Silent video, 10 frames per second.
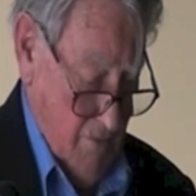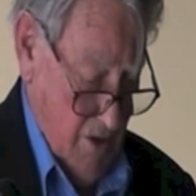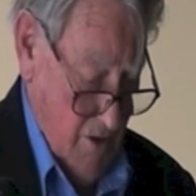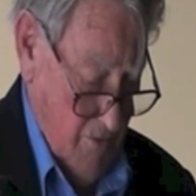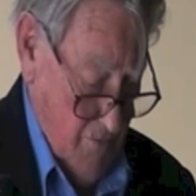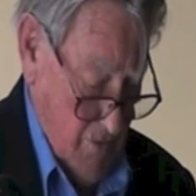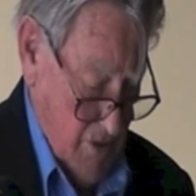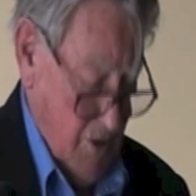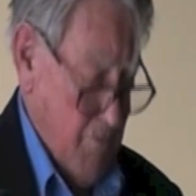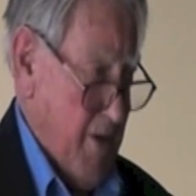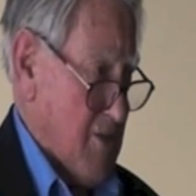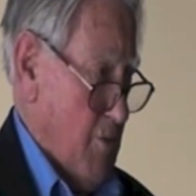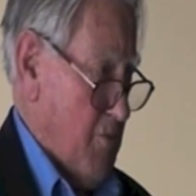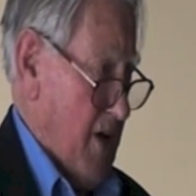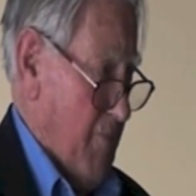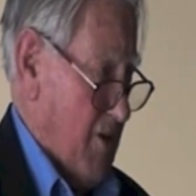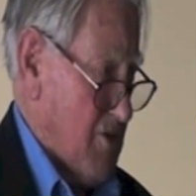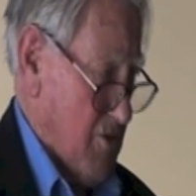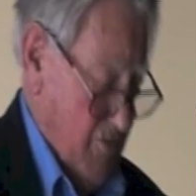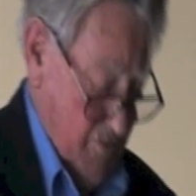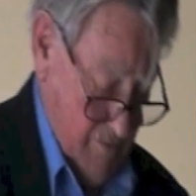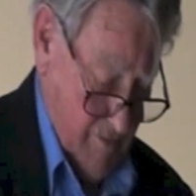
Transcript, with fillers: you did maximum damage to,